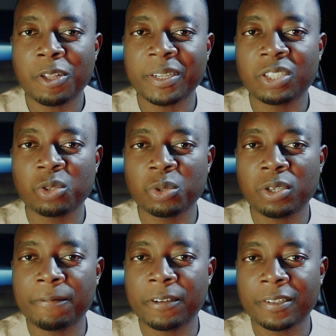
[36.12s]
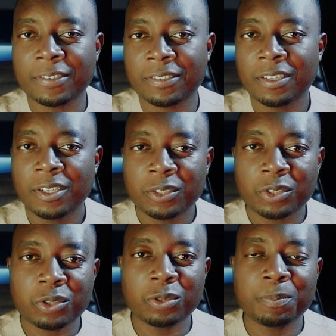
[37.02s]
number 2, your voice. You
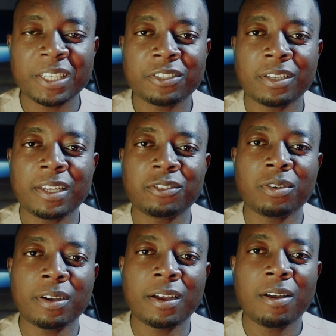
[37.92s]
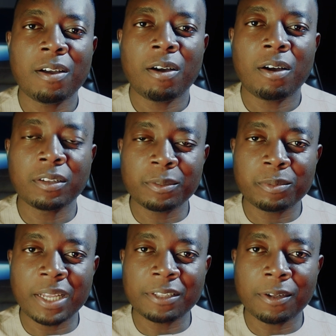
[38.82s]
should make sure that you are
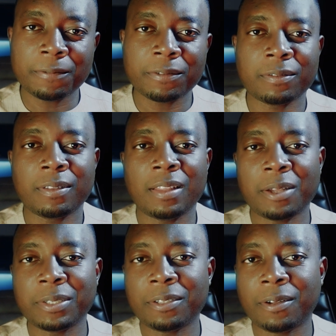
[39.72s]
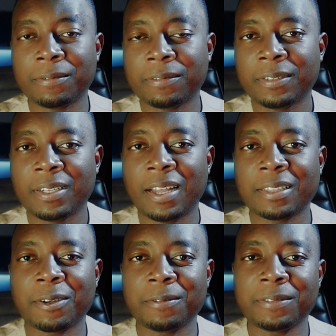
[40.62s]
audible enough, loud enough,
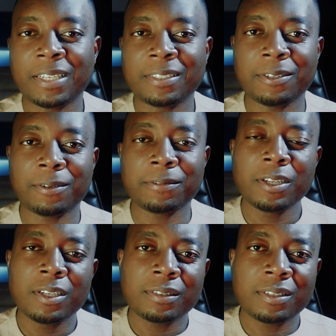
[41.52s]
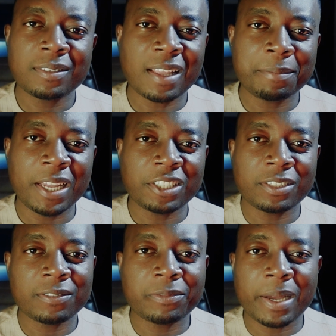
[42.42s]
and confident enough. This can be
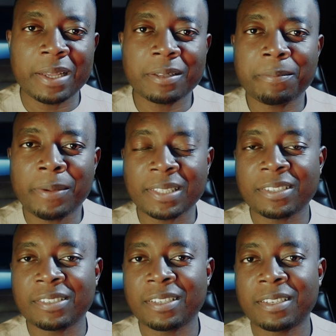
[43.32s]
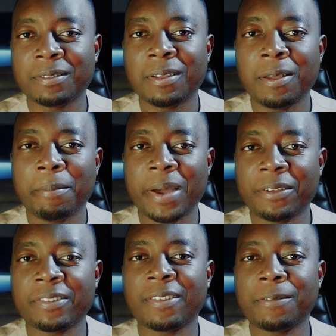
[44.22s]
achieved by practicing by
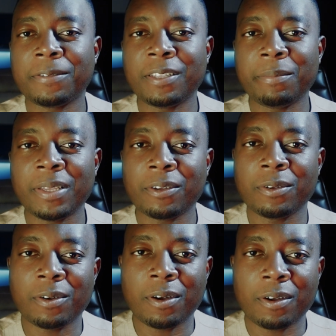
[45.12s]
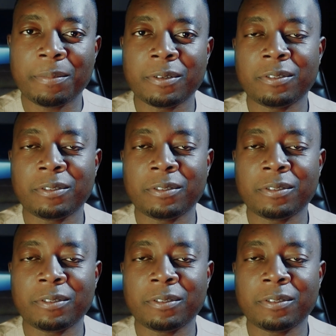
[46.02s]
yourself in a mirror or